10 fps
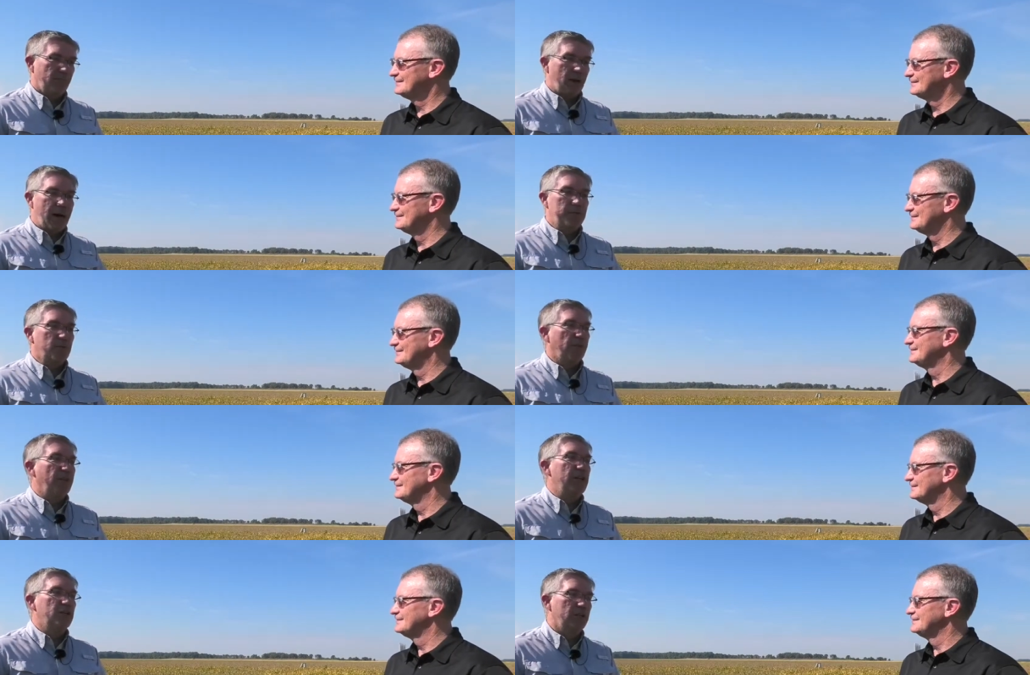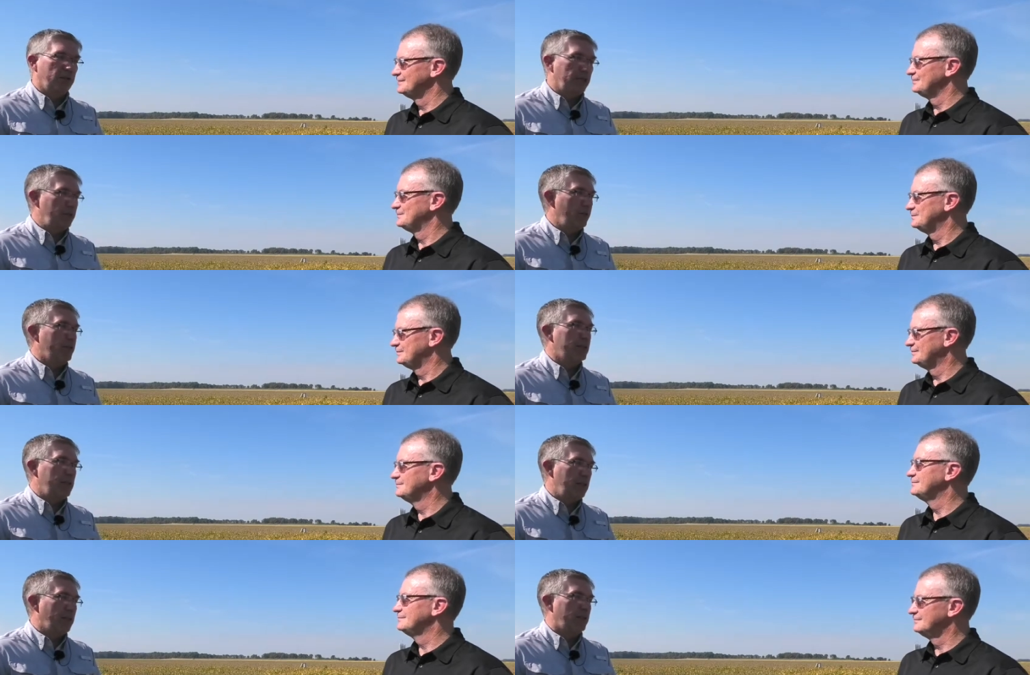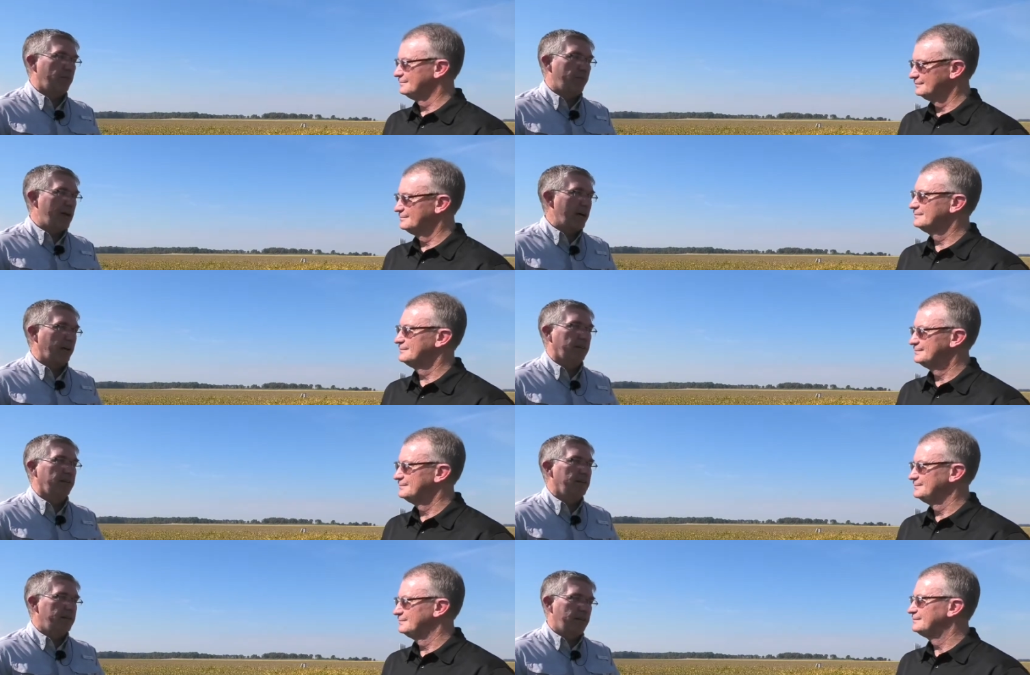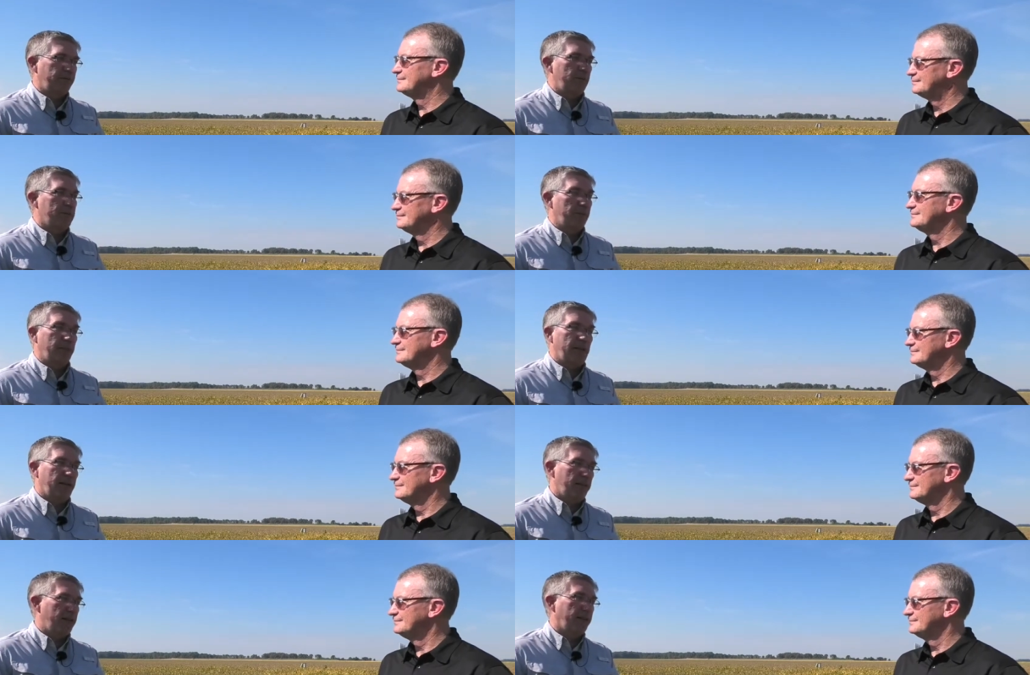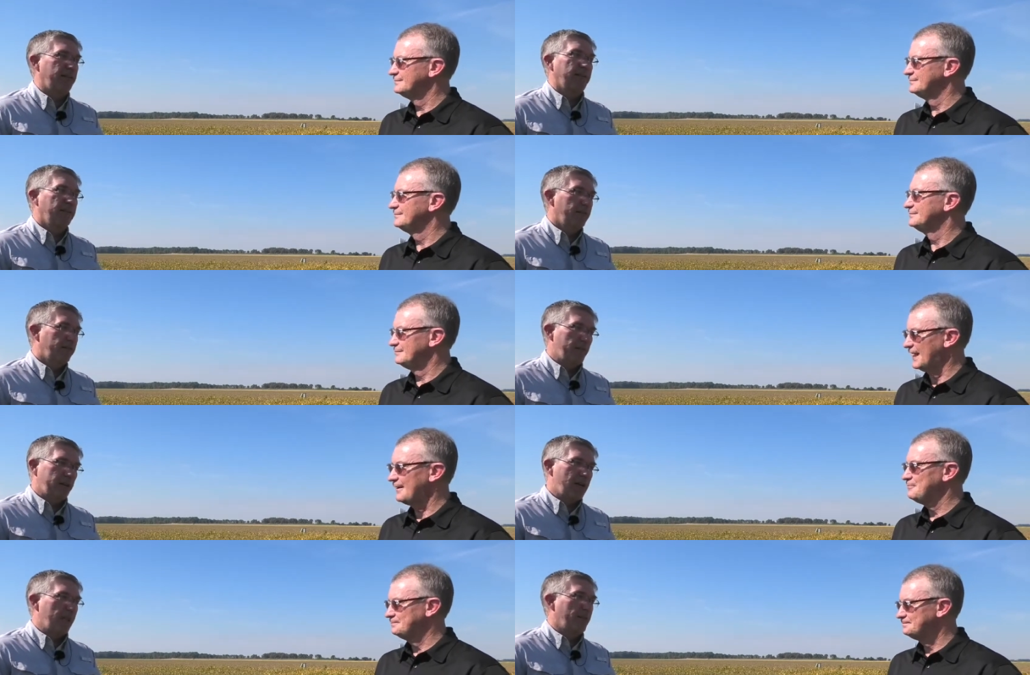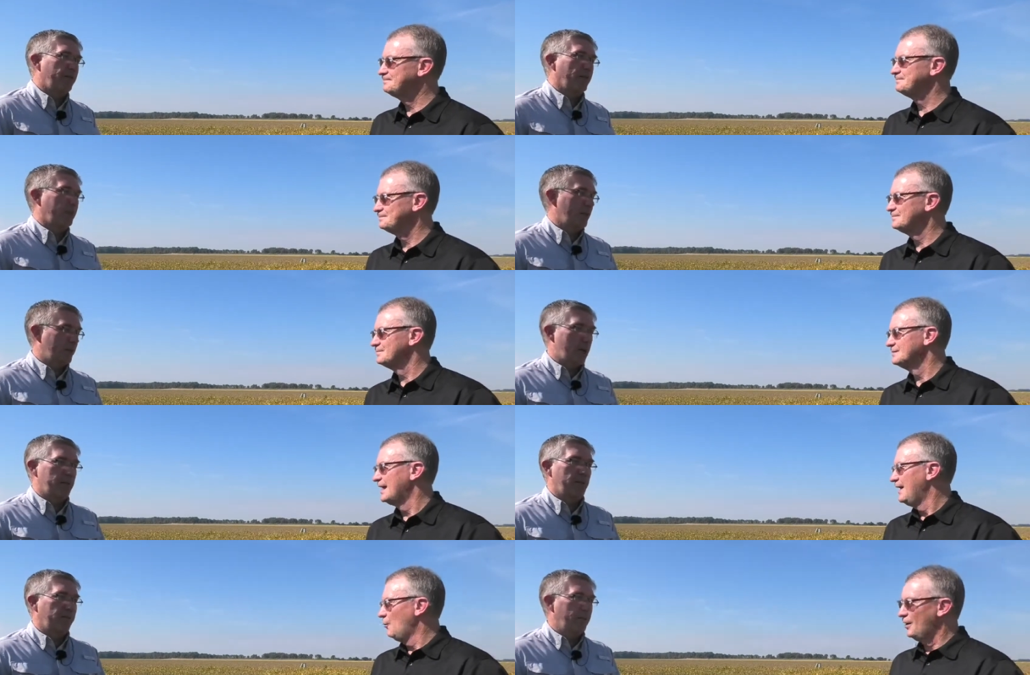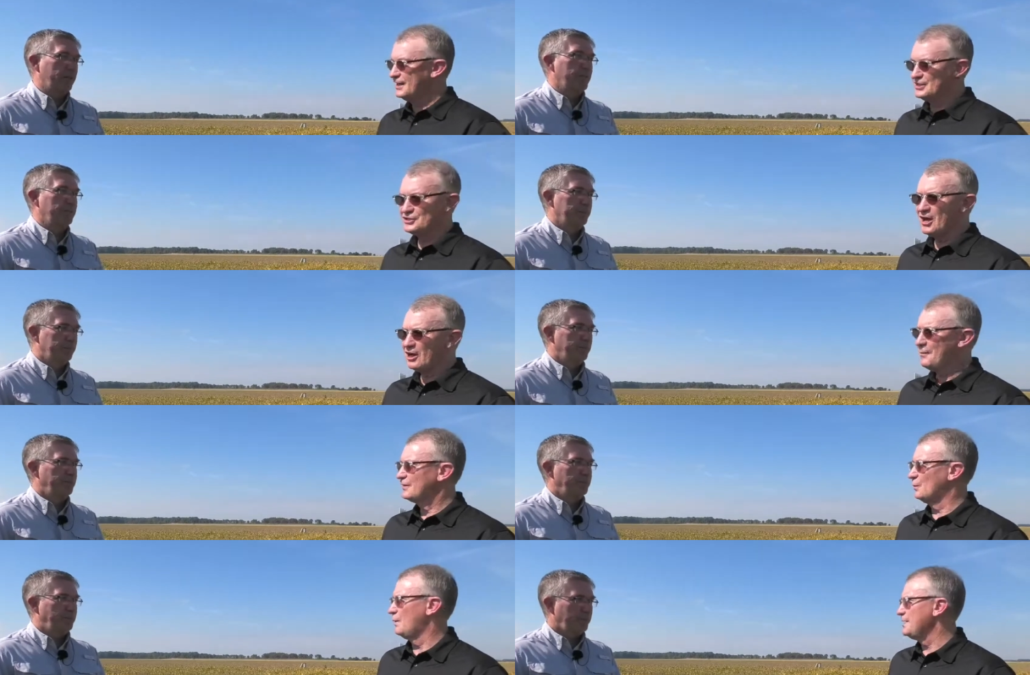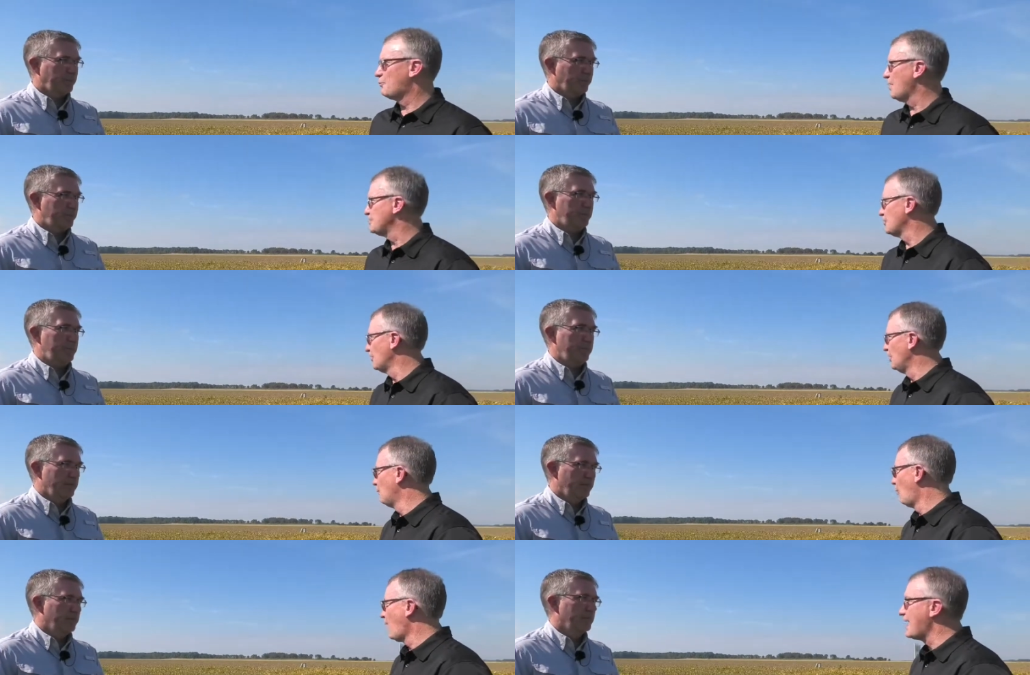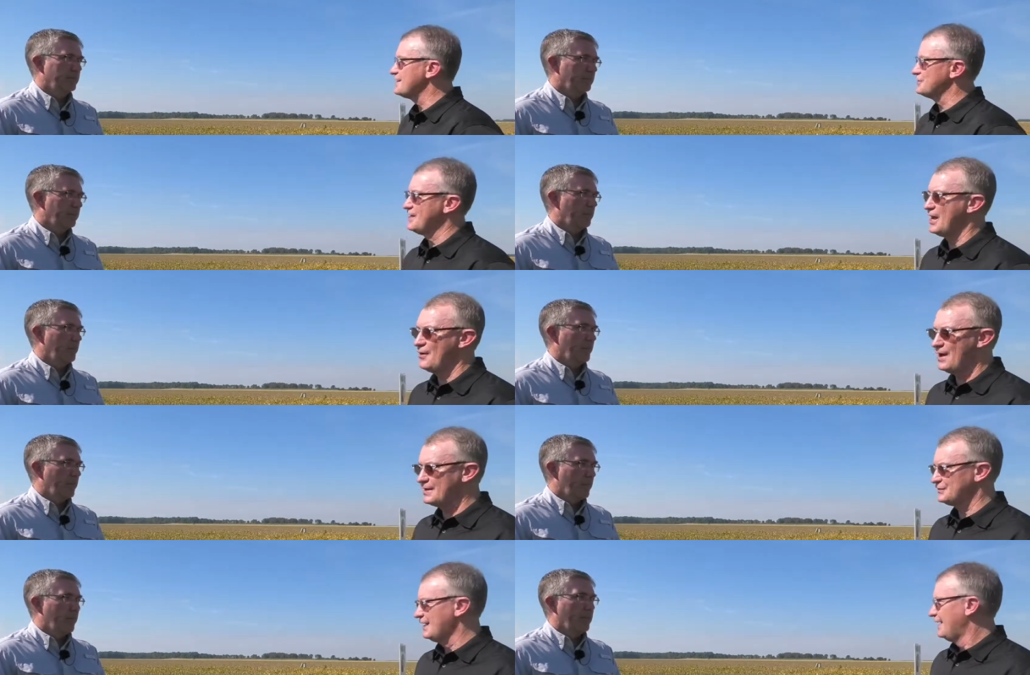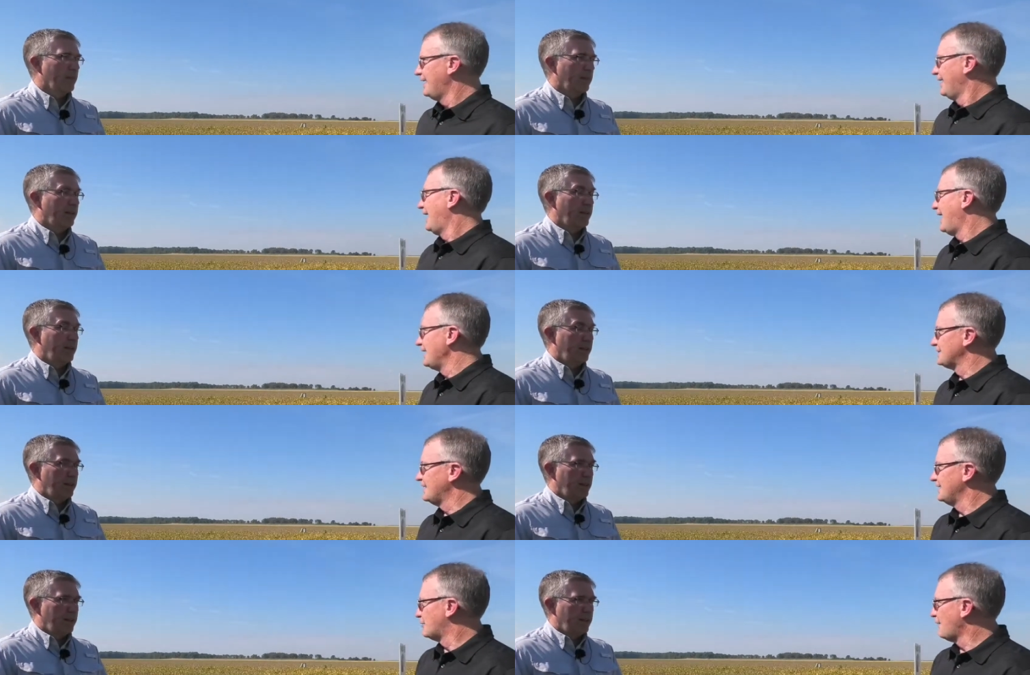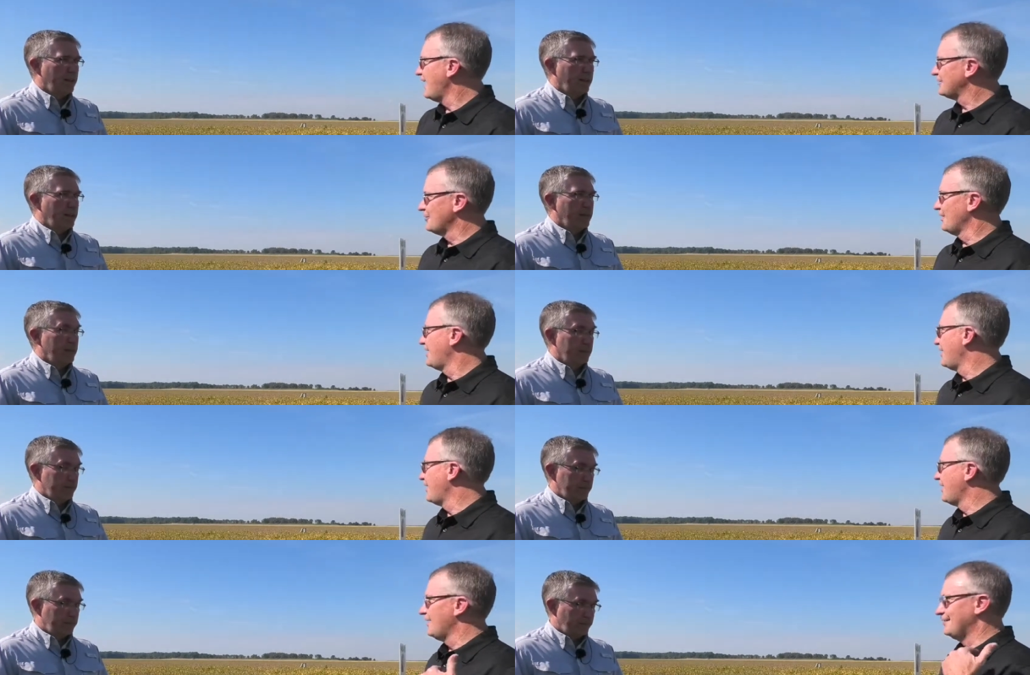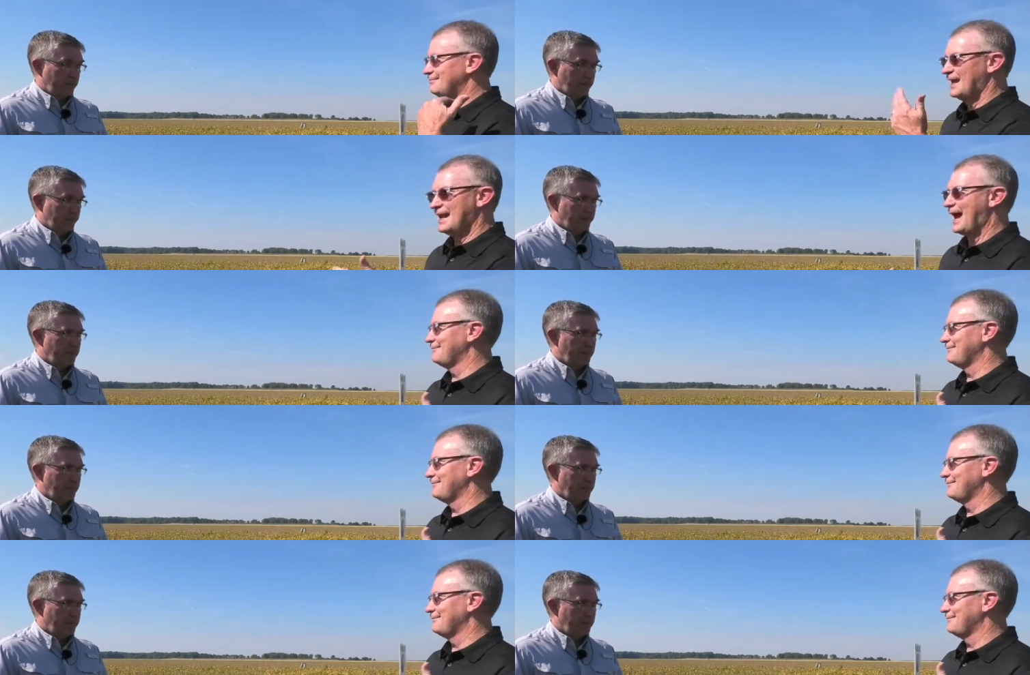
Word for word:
Speaker 1: observationally you see a dramatic difference in plant height from the top of the field to the bottom of the field.
Speaker 2: Well, can you talk about the weed pressure a little more? I just know as the director here, and I,